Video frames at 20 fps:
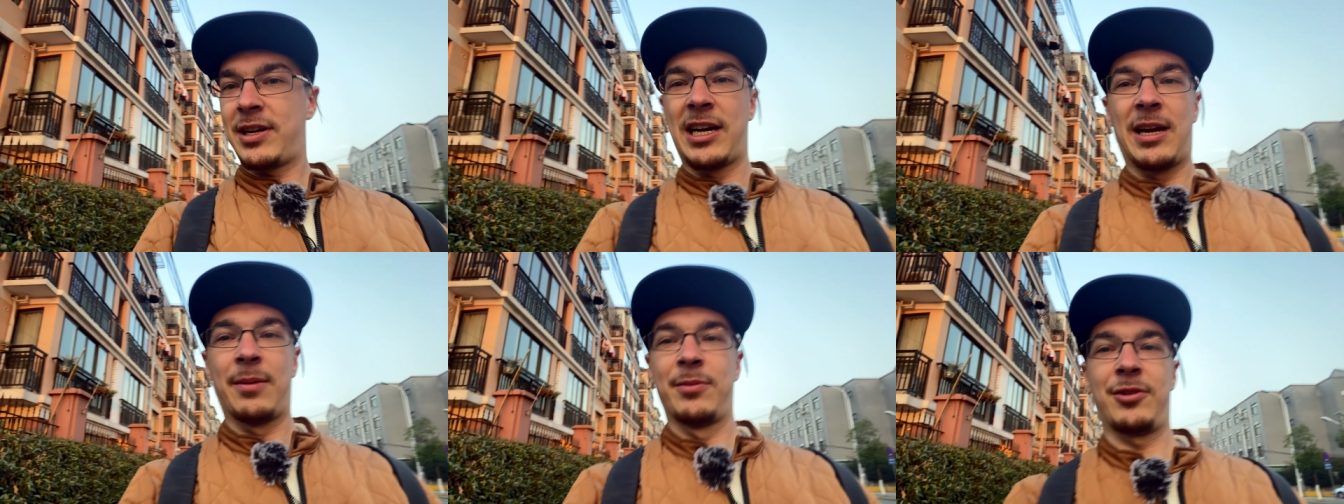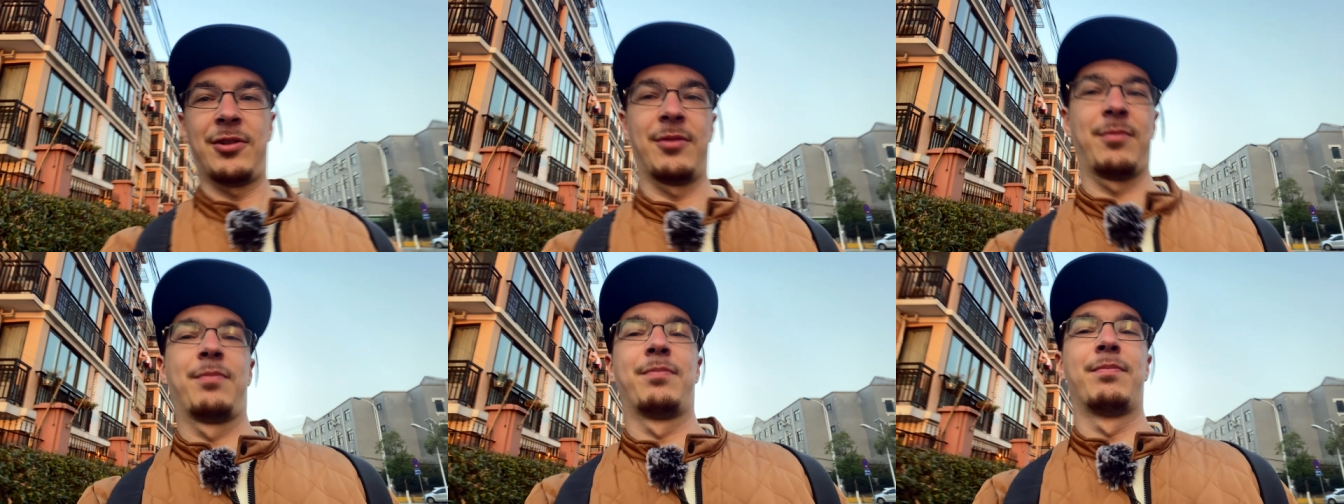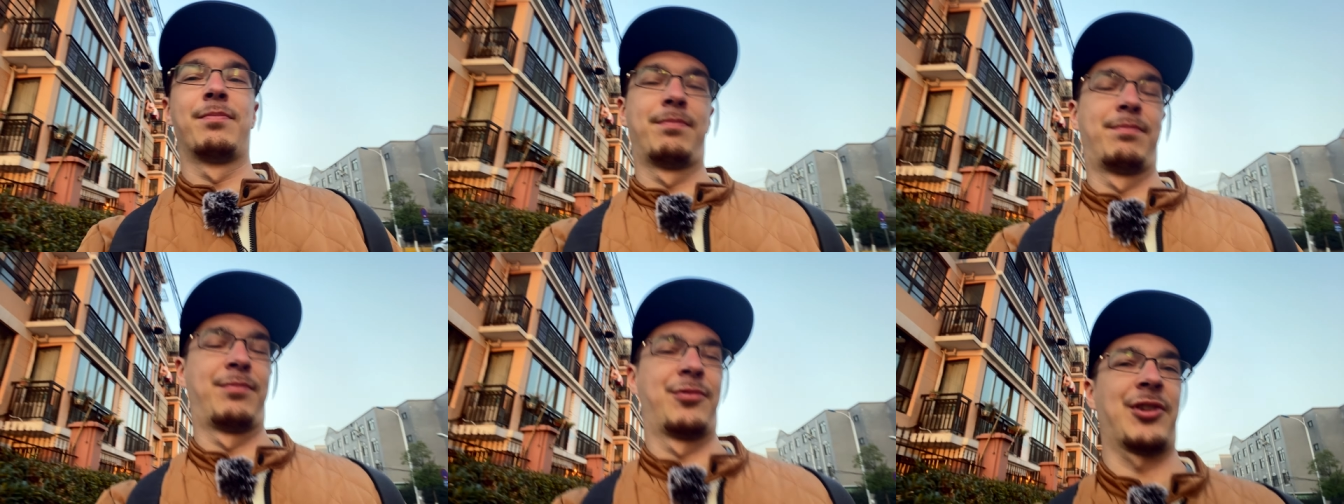I'm not
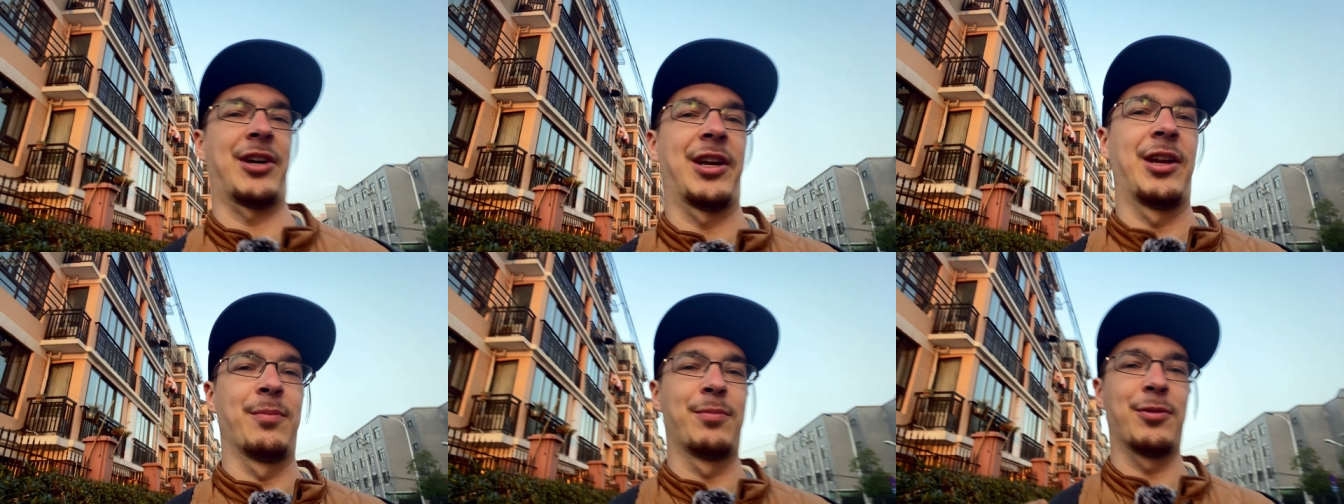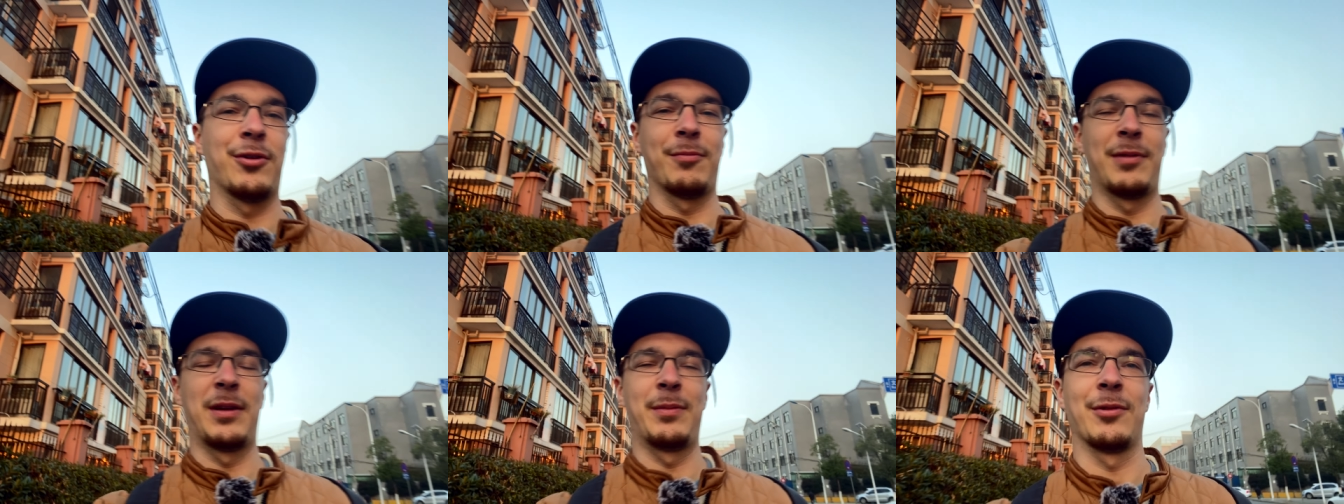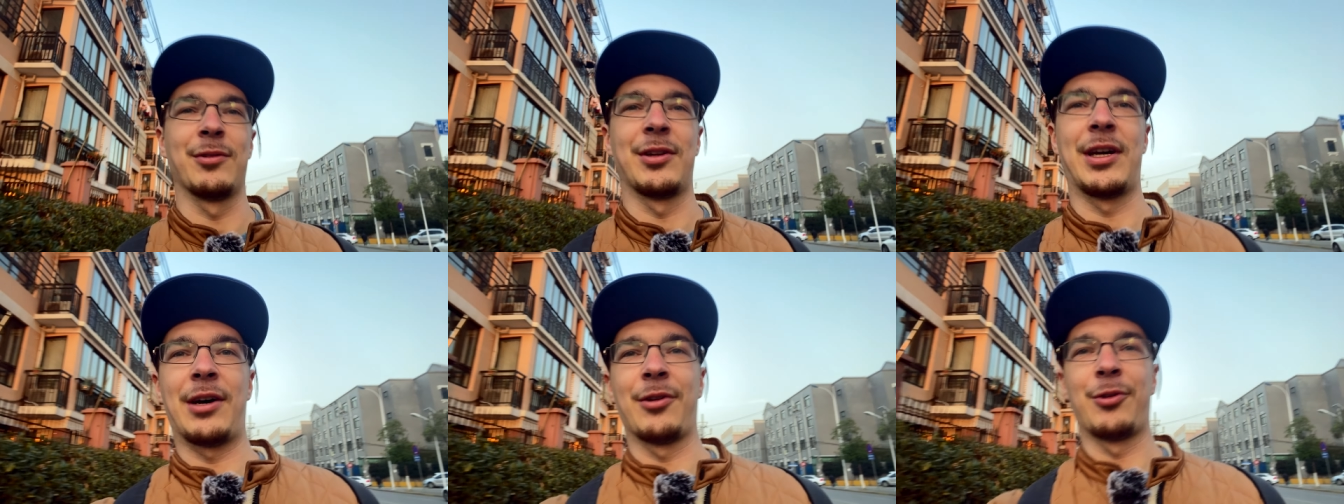trying to put people
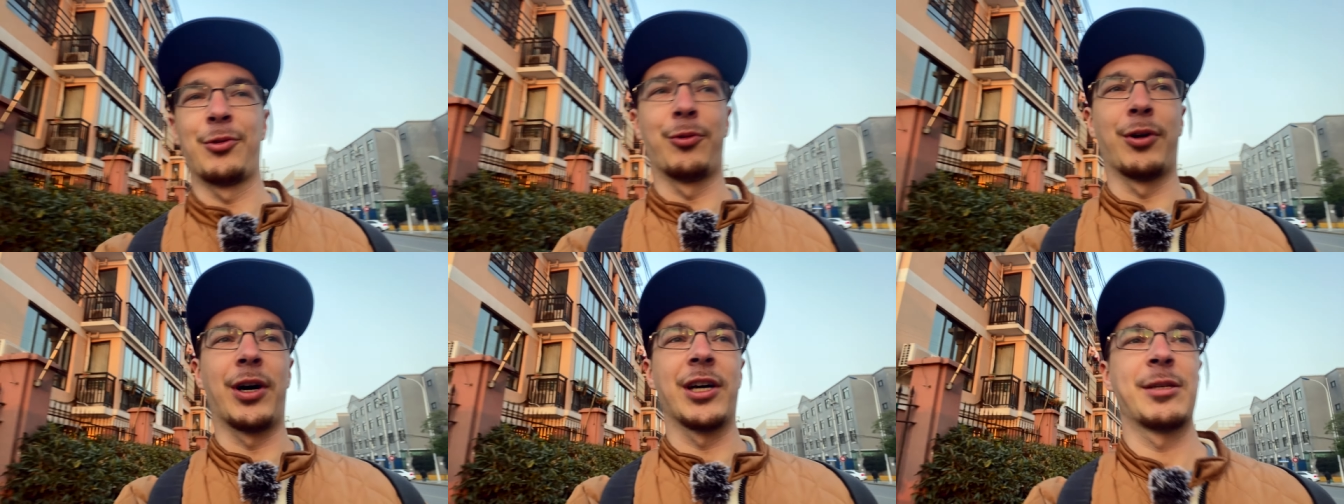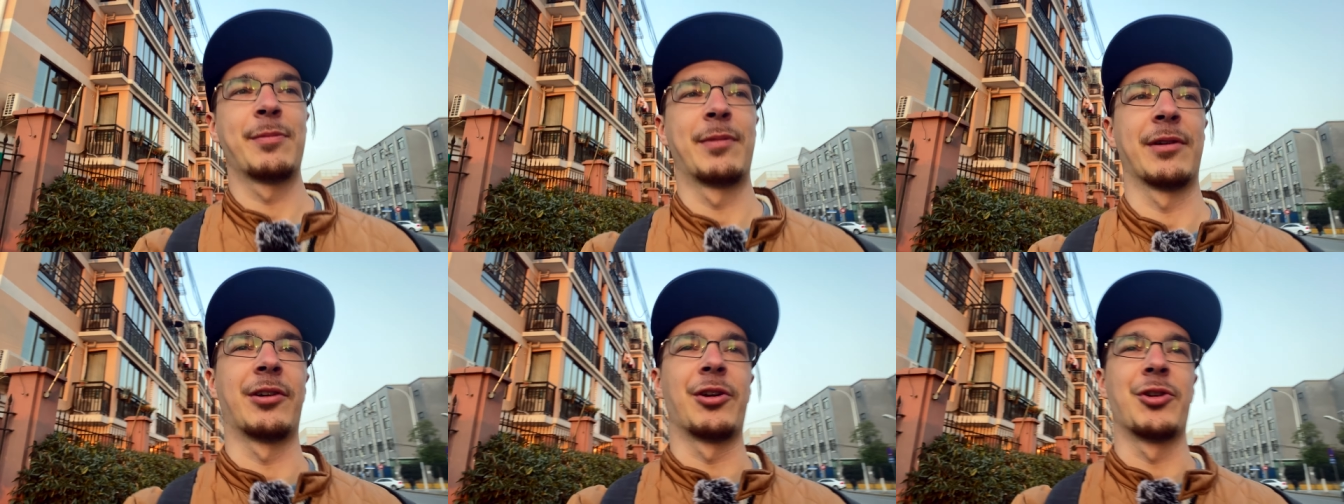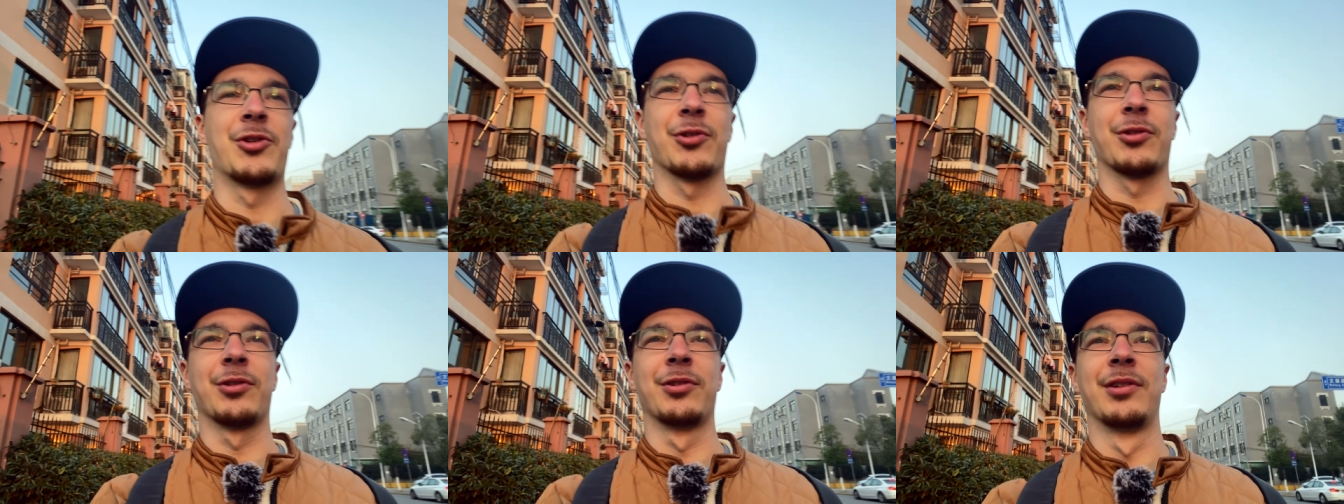down who are
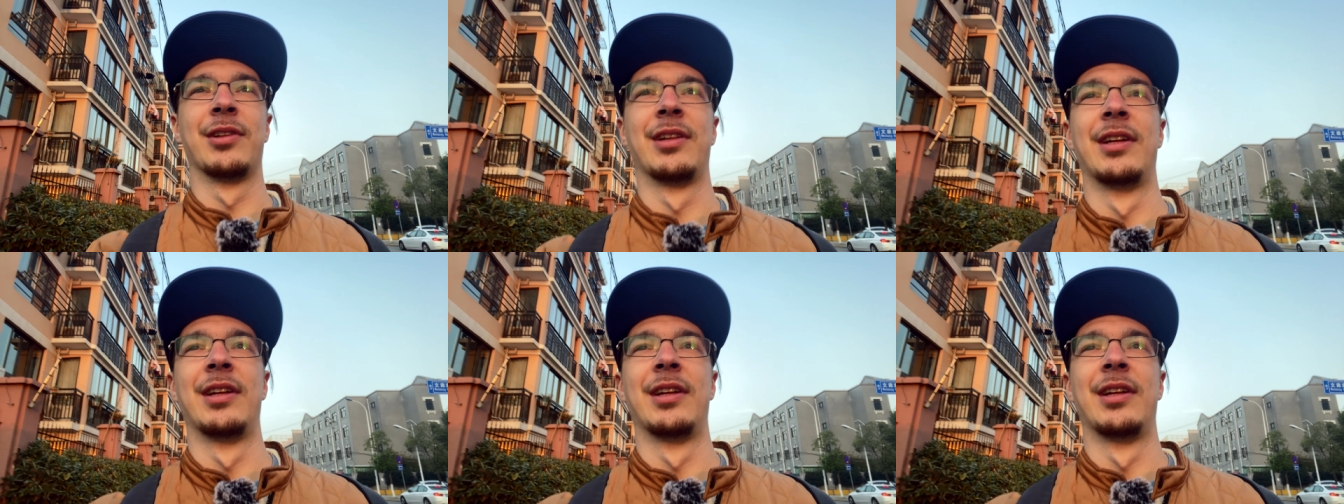spiritual